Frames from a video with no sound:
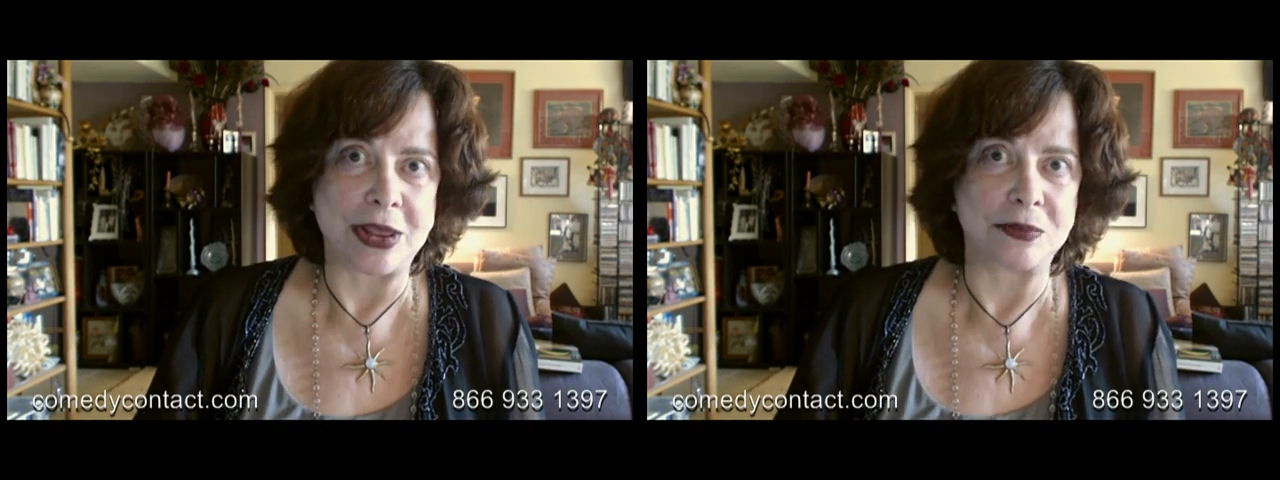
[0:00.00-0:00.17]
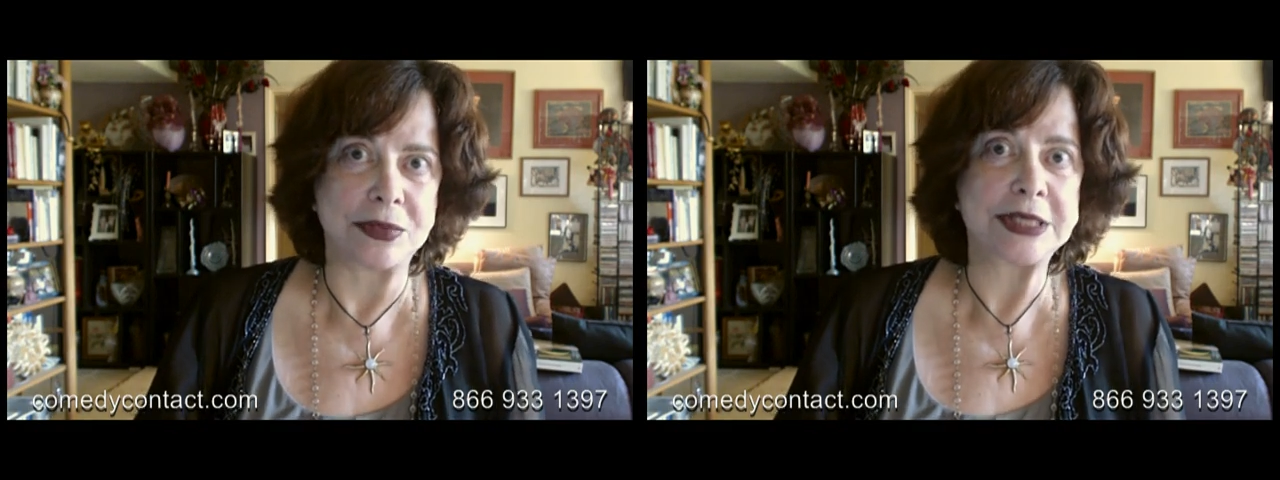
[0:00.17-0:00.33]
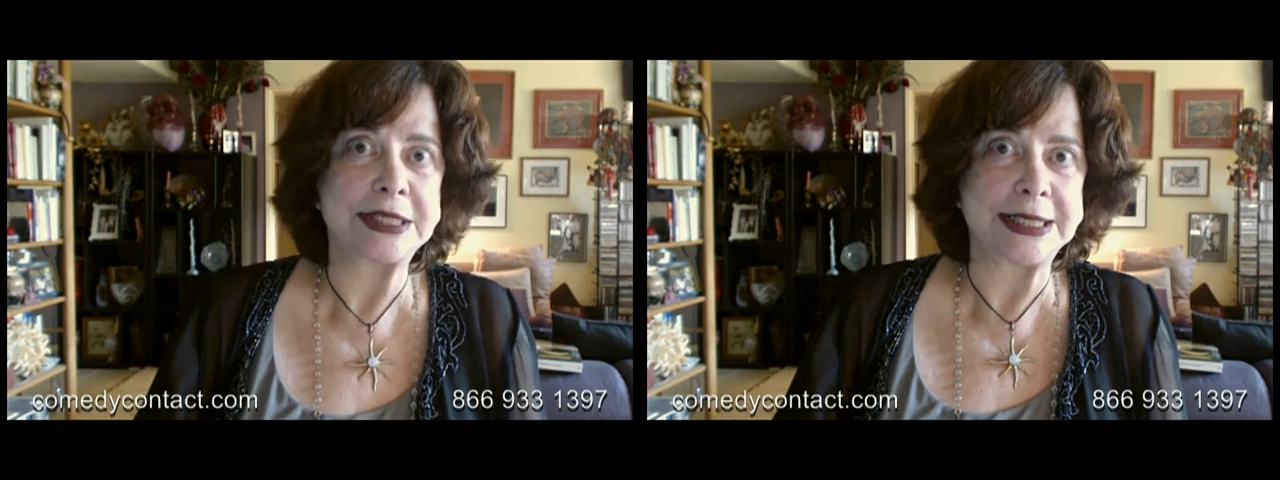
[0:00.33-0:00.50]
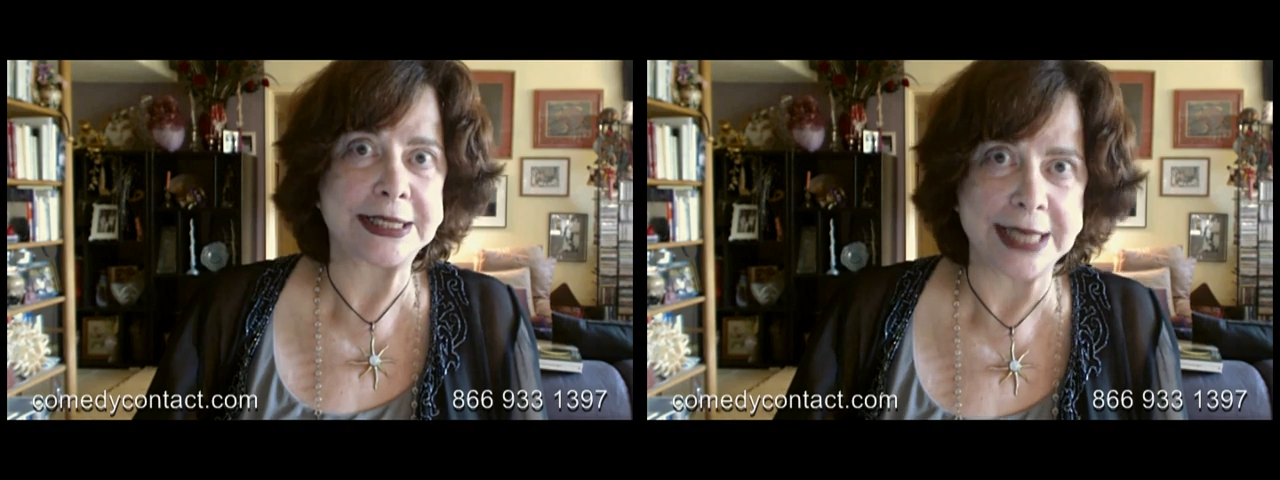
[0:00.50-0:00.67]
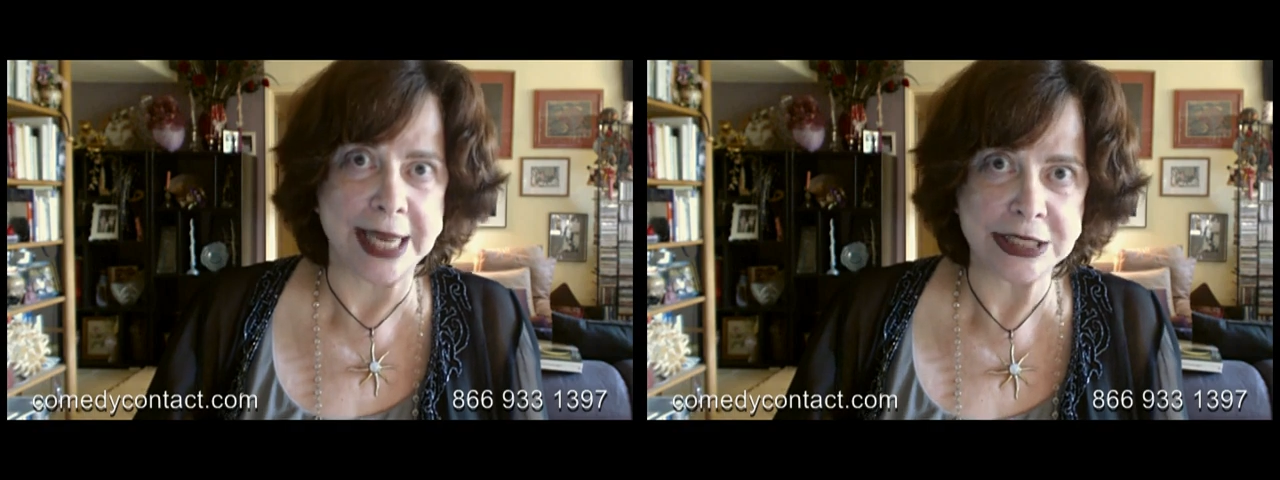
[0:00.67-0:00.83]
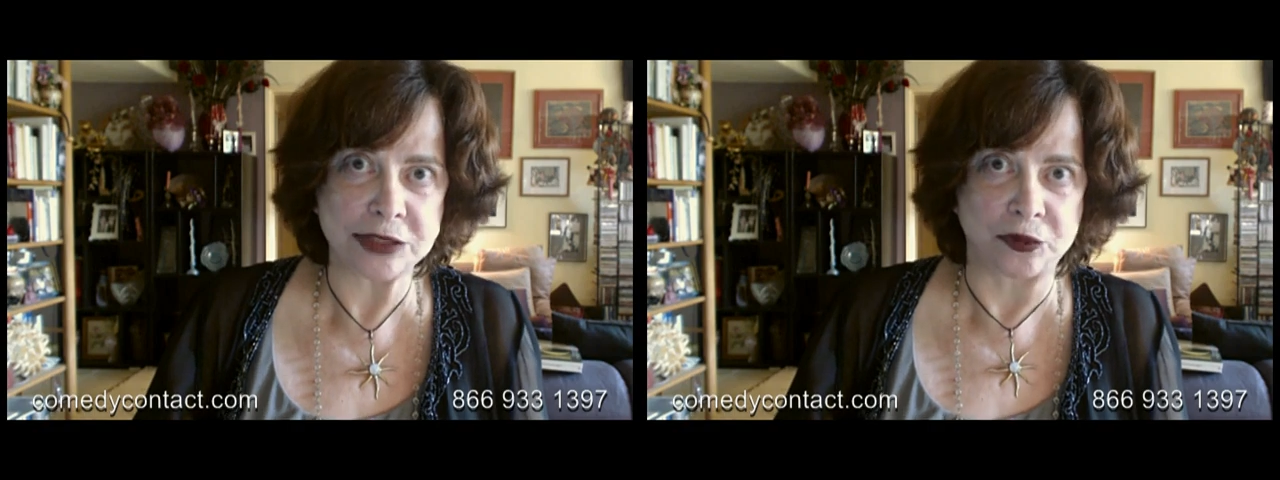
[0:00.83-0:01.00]
them
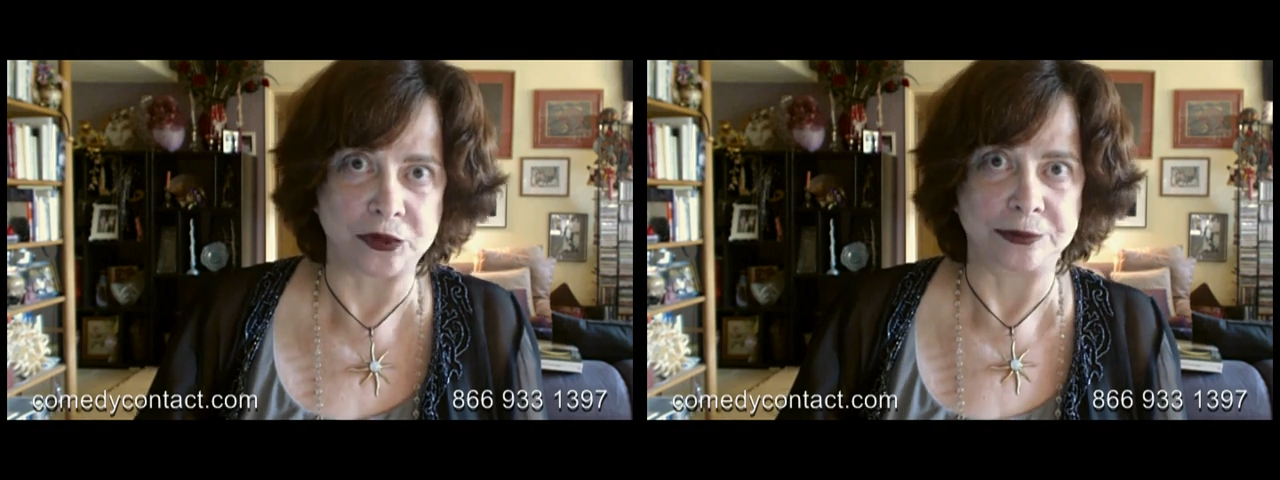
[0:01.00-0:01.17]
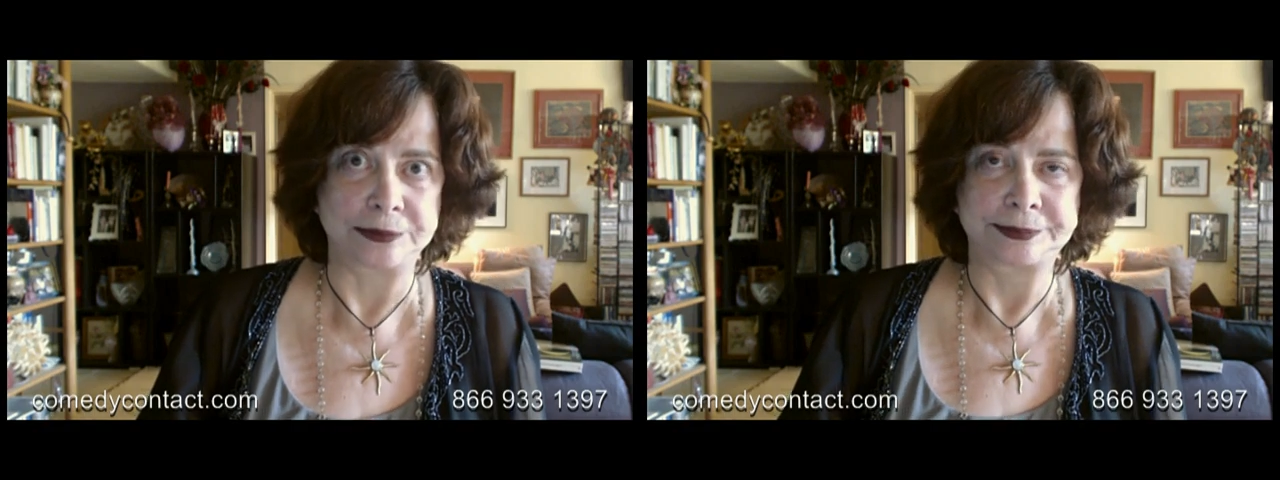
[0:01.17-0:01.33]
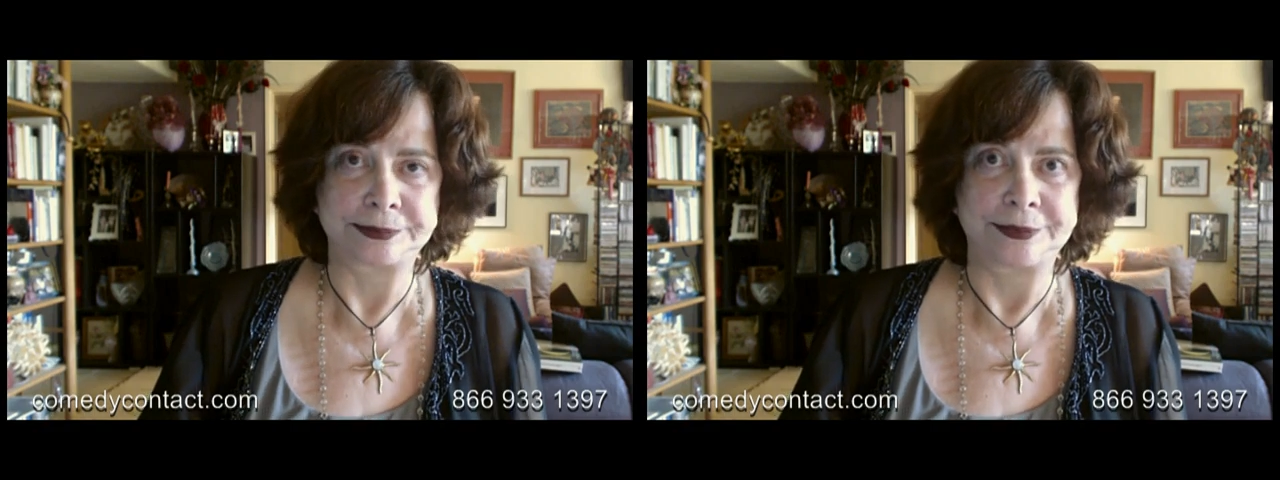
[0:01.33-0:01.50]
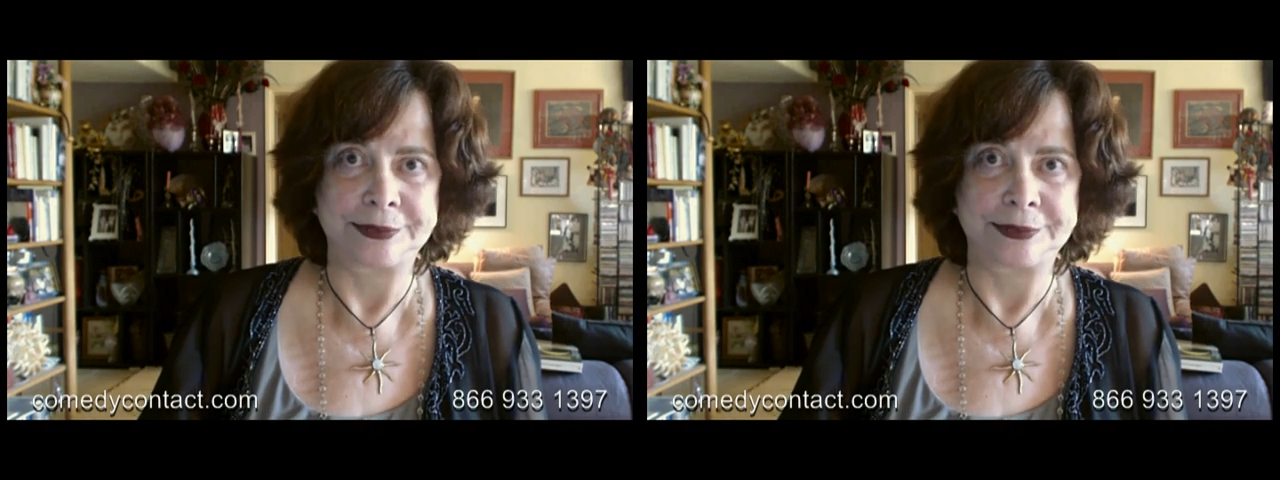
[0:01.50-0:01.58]
successful